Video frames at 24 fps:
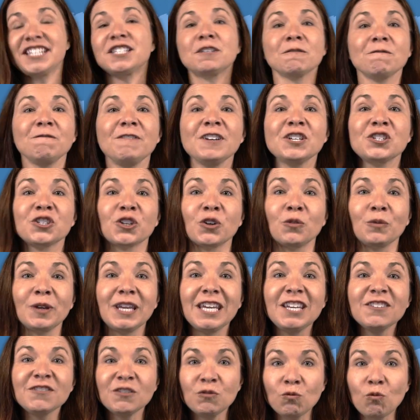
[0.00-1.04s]
it's official,
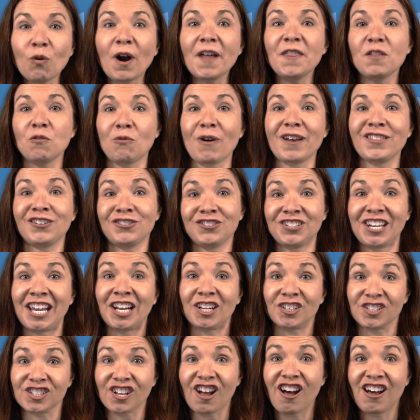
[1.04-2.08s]
we even won the Weather
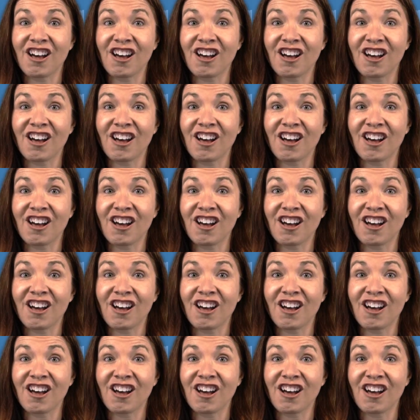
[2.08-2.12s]
Channel's